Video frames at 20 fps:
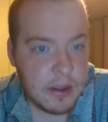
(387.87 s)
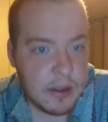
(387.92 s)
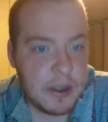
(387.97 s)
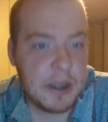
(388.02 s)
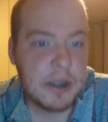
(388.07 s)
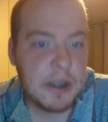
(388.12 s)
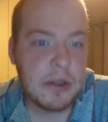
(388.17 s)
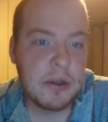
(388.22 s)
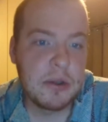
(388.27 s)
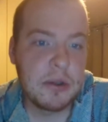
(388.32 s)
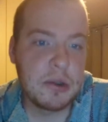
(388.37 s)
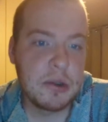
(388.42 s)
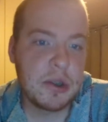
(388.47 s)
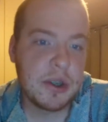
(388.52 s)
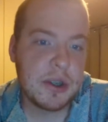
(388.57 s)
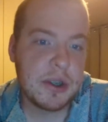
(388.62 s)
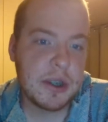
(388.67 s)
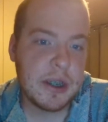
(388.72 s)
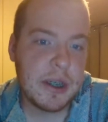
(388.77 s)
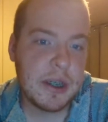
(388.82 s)
he
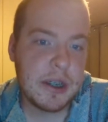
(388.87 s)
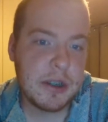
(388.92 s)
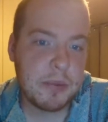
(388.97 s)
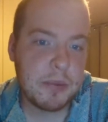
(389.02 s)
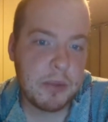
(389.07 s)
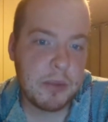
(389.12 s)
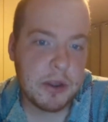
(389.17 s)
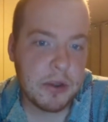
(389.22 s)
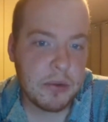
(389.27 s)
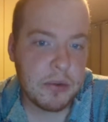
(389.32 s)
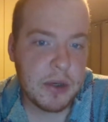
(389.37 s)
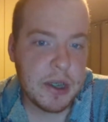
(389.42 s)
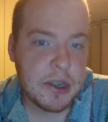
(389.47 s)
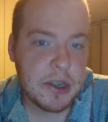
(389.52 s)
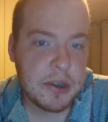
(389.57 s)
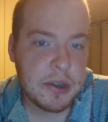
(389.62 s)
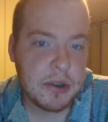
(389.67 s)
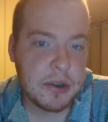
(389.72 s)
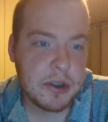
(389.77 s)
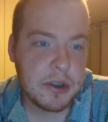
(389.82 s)
closed his eyes, but the
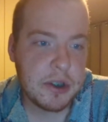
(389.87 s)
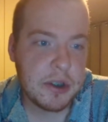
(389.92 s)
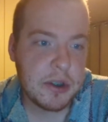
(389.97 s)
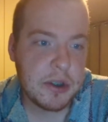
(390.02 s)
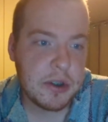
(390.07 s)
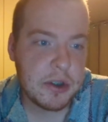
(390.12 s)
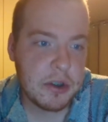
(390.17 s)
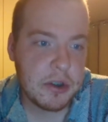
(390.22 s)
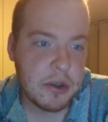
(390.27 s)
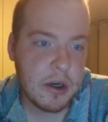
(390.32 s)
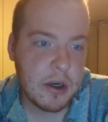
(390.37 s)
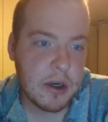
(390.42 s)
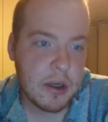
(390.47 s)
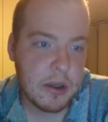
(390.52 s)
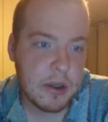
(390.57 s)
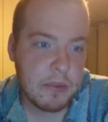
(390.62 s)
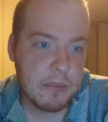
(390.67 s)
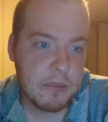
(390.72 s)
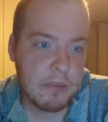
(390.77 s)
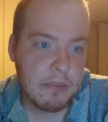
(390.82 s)
rays of the sun struck
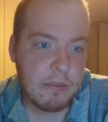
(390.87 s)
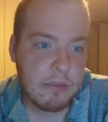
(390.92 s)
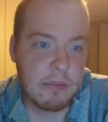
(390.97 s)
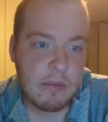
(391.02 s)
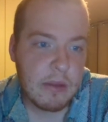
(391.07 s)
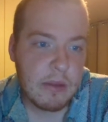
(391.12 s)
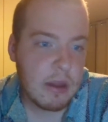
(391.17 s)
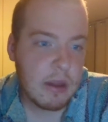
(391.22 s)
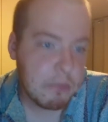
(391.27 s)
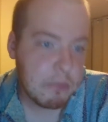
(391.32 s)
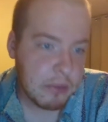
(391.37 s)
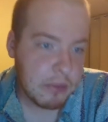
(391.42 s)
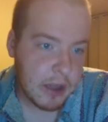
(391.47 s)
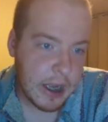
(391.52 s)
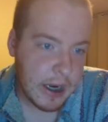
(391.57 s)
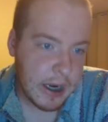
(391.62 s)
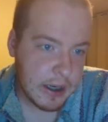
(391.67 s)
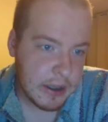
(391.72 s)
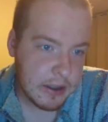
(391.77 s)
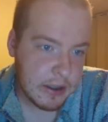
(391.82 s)
him and
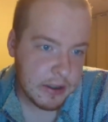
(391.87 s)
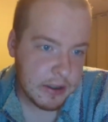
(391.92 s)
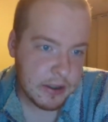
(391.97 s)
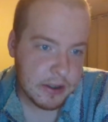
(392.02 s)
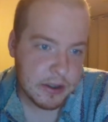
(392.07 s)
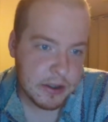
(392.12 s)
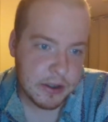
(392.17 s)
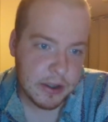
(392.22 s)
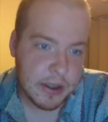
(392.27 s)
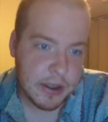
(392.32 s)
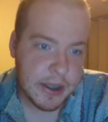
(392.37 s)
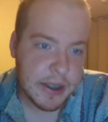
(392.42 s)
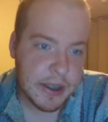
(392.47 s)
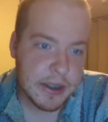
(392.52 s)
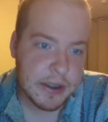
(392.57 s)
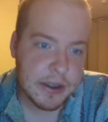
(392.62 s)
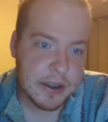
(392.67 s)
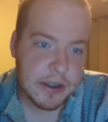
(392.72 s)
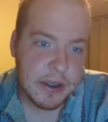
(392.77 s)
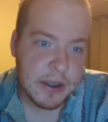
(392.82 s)
blackened his
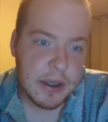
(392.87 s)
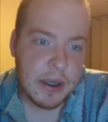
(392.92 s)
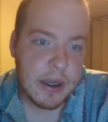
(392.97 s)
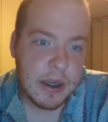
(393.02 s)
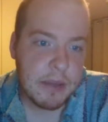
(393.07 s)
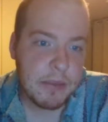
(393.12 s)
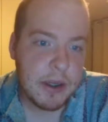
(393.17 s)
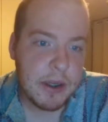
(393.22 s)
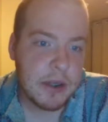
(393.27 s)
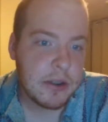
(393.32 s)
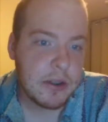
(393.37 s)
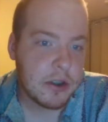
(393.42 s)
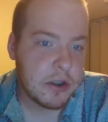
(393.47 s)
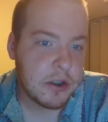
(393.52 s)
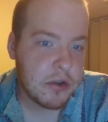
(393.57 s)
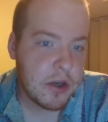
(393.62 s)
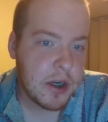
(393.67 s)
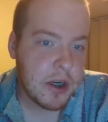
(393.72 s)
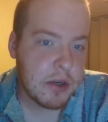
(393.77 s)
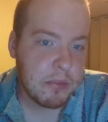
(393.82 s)
legs and made a
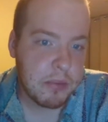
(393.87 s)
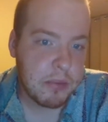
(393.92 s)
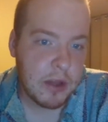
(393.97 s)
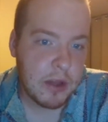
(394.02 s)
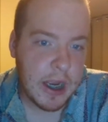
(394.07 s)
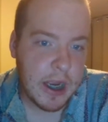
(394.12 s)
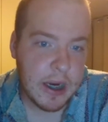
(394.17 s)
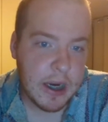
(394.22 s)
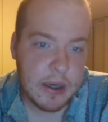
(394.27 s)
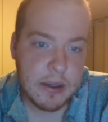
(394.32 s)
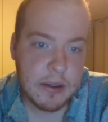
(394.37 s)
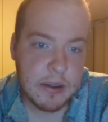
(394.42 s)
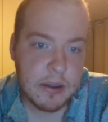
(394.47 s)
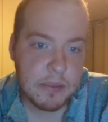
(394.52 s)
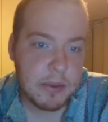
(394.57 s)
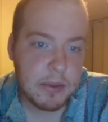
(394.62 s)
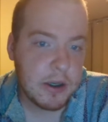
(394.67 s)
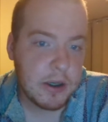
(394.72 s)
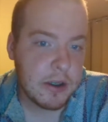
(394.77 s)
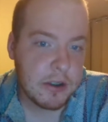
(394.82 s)
streak of black
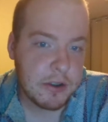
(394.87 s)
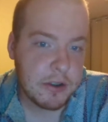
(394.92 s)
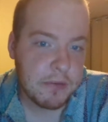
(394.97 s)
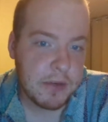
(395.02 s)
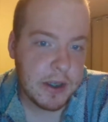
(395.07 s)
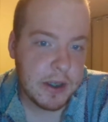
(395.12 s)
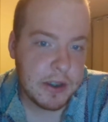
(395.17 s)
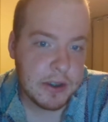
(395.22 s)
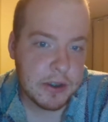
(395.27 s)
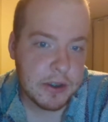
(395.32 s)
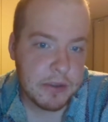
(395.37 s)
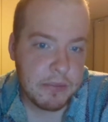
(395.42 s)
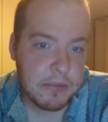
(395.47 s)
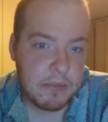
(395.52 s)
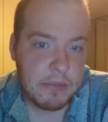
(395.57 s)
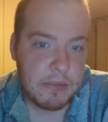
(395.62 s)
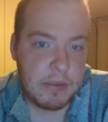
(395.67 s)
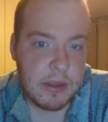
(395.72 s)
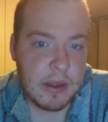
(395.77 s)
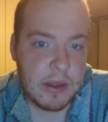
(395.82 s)
upon his face.
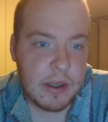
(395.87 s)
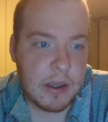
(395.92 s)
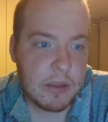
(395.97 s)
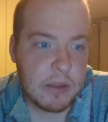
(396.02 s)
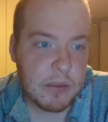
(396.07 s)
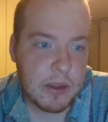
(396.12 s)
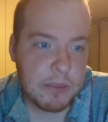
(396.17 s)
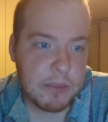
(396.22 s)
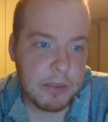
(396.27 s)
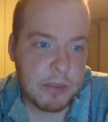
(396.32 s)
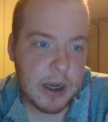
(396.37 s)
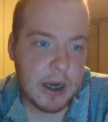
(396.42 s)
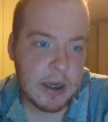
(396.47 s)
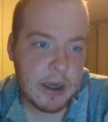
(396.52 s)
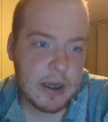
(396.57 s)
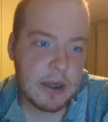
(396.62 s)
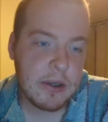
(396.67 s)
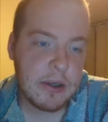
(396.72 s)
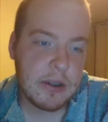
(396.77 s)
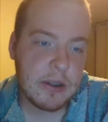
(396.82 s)
He went
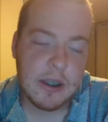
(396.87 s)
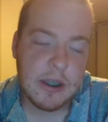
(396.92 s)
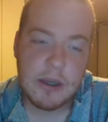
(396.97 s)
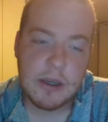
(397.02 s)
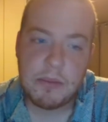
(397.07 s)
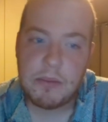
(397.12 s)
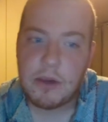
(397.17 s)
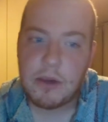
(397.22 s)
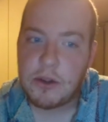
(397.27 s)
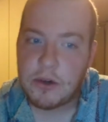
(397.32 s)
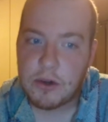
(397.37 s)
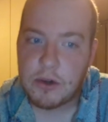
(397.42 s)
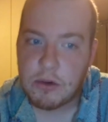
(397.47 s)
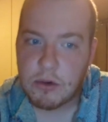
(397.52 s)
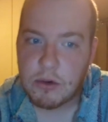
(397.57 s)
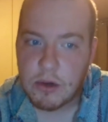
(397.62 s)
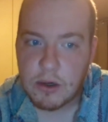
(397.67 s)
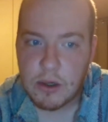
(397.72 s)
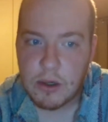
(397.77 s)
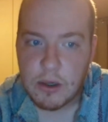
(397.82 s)
back down and said, Mother
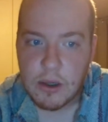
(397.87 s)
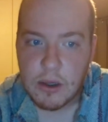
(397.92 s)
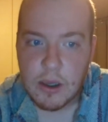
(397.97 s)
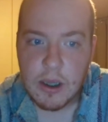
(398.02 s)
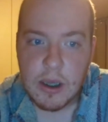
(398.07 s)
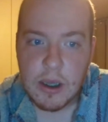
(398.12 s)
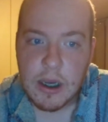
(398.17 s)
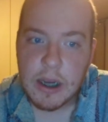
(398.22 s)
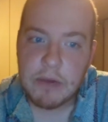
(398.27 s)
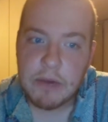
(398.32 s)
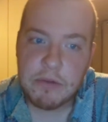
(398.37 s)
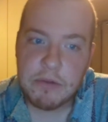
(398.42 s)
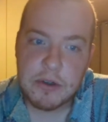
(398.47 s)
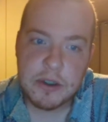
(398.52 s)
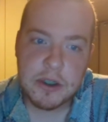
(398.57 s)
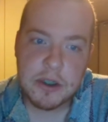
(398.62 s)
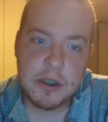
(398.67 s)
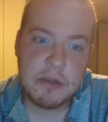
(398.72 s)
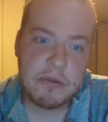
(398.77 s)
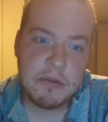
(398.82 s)
Corn, I've
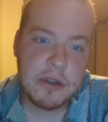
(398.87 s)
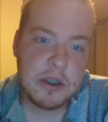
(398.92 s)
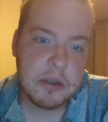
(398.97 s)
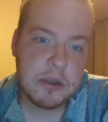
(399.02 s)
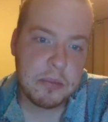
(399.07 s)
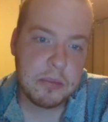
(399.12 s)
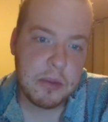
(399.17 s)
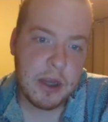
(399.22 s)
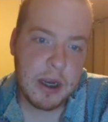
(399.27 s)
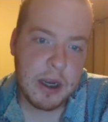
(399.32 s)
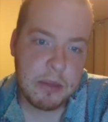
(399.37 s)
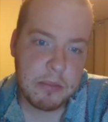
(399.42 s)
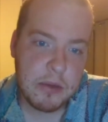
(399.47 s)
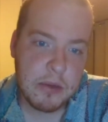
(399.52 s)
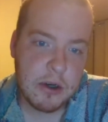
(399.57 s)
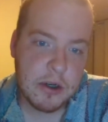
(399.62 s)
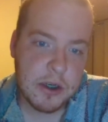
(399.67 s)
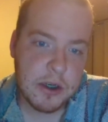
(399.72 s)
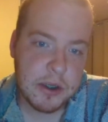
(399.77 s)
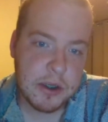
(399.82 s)
received these black
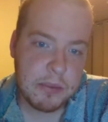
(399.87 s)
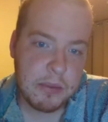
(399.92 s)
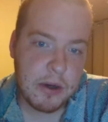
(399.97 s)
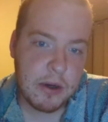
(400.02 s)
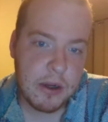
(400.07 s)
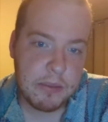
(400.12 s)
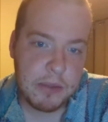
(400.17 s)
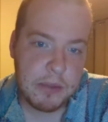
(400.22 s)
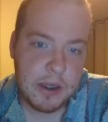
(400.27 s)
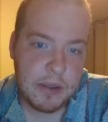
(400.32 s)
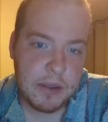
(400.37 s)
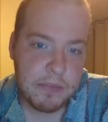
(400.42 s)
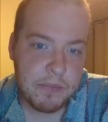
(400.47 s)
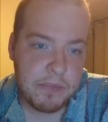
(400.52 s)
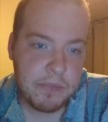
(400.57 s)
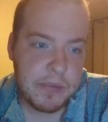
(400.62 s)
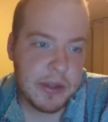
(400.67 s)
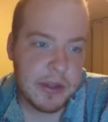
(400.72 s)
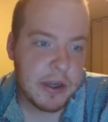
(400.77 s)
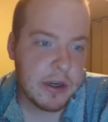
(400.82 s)
marks upon me,
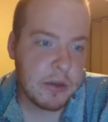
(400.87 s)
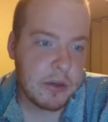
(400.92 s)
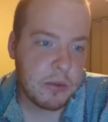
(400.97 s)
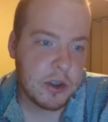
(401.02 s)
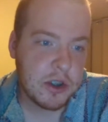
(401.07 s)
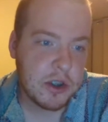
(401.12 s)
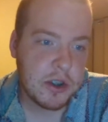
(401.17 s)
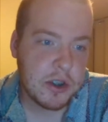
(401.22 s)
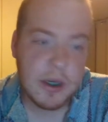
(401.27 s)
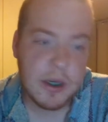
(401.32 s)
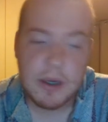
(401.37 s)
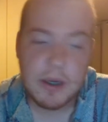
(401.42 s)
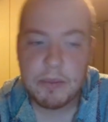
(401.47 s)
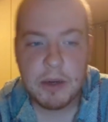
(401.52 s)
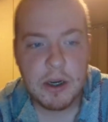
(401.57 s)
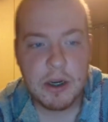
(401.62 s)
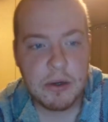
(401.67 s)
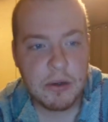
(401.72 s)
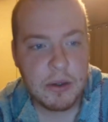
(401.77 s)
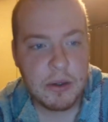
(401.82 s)
and I wish that I
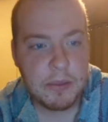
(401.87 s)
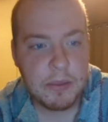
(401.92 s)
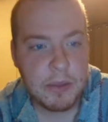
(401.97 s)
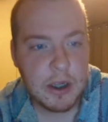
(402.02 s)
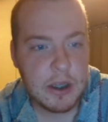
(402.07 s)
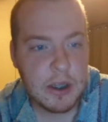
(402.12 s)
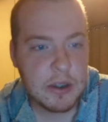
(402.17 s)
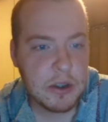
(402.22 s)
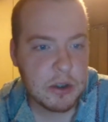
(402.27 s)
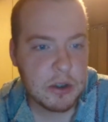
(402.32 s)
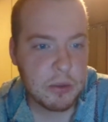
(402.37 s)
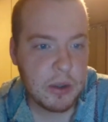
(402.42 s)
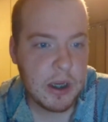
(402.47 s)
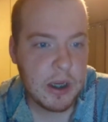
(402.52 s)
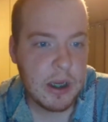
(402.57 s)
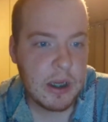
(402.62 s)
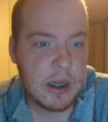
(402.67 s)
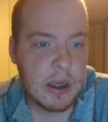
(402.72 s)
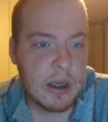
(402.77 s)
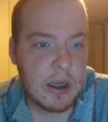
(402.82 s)
might remain this
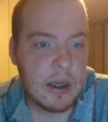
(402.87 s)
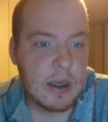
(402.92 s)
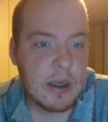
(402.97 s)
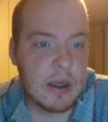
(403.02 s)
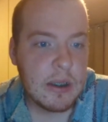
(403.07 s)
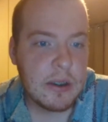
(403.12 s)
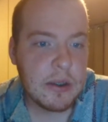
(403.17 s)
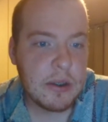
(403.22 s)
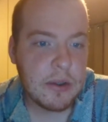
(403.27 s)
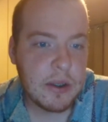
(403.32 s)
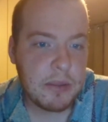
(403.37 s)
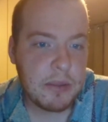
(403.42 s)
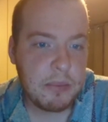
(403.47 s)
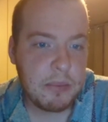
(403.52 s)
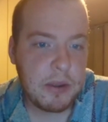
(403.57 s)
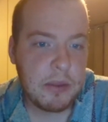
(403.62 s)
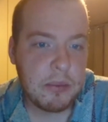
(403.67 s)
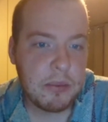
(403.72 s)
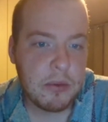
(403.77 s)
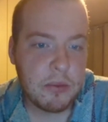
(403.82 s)
way, so
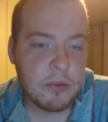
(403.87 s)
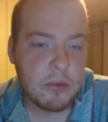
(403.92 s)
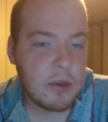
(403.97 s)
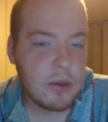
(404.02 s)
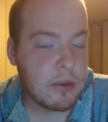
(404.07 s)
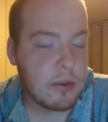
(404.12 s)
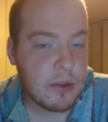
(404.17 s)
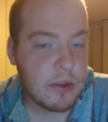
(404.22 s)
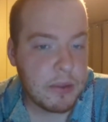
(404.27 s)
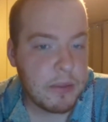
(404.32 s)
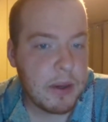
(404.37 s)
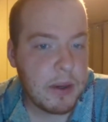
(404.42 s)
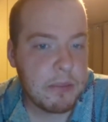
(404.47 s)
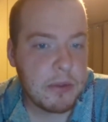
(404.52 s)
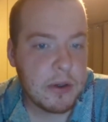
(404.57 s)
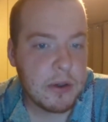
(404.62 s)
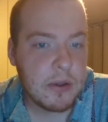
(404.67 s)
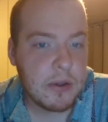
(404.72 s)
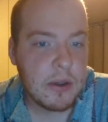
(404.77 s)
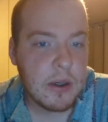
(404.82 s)
that people will
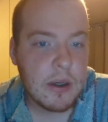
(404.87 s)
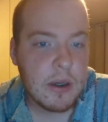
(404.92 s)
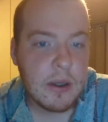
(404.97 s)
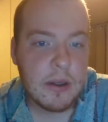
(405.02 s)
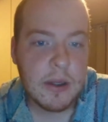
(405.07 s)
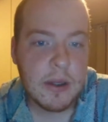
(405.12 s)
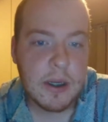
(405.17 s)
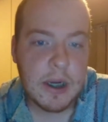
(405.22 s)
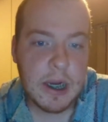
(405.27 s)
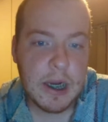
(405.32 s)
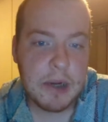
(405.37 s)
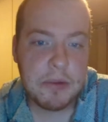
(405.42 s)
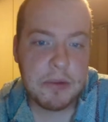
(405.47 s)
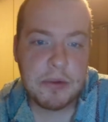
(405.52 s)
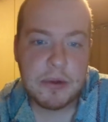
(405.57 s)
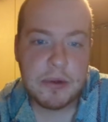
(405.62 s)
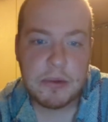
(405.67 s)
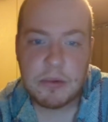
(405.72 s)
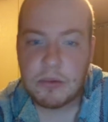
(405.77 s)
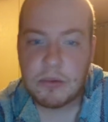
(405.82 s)
remember that I
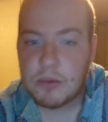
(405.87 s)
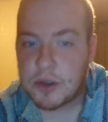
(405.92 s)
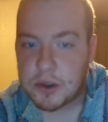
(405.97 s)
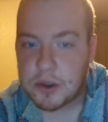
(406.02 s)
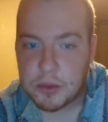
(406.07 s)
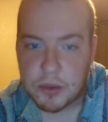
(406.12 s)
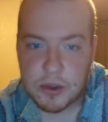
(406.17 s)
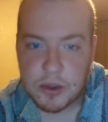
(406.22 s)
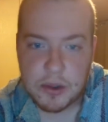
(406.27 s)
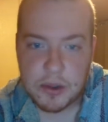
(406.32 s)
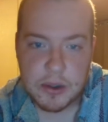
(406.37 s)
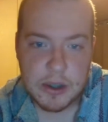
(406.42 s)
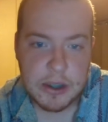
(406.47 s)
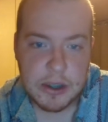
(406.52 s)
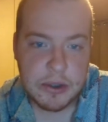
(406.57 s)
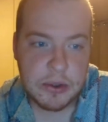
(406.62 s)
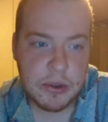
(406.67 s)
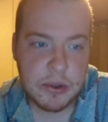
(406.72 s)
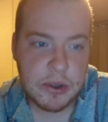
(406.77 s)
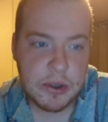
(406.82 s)
w- was one of
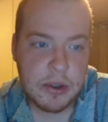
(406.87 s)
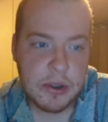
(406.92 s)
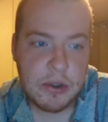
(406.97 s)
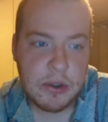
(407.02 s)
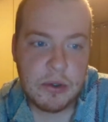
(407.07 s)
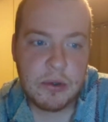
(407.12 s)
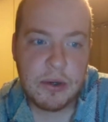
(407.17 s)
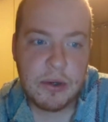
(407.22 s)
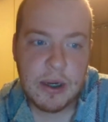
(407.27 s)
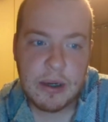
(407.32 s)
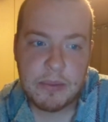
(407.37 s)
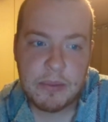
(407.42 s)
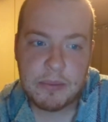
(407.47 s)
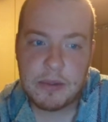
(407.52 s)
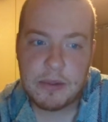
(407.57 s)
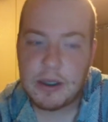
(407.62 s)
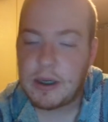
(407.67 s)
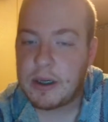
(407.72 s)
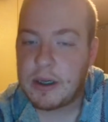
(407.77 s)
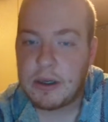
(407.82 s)
those who
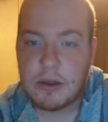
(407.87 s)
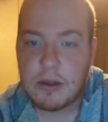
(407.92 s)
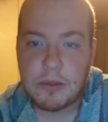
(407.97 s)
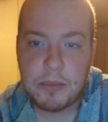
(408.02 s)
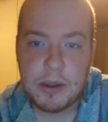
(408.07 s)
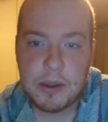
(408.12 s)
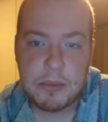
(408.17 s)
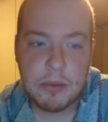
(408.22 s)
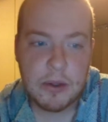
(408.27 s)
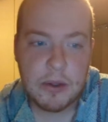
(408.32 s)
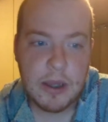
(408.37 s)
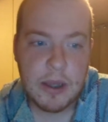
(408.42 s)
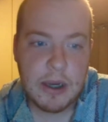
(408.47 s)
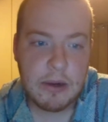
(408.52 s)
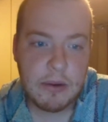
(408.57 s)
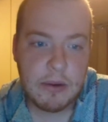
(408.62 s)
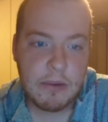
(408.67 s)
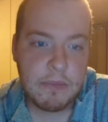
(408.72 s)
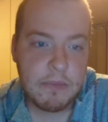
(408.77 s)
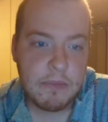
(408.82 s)
helped to get your people
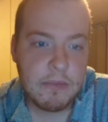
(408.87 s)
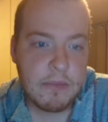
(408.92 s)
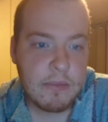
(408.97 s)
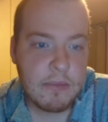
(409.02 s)
out.